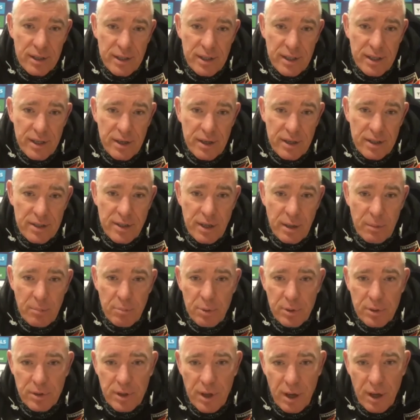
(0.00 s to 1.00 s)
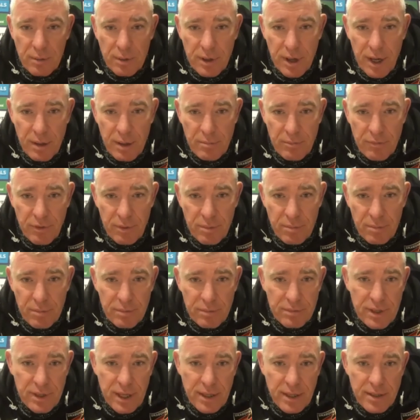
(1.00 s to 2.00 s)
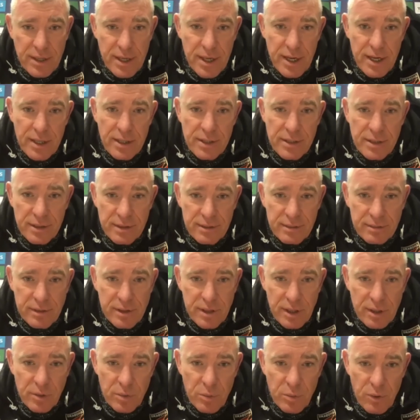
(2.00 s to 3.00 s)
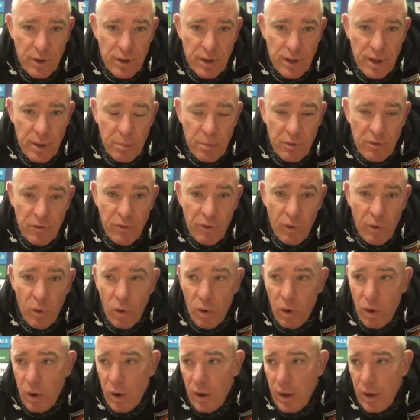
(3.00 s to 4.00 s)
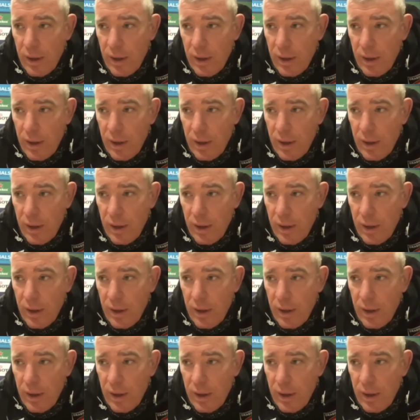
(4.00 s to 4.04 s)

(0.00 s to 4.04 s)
you know, a Champions Cup game from 10 years since we were in there before,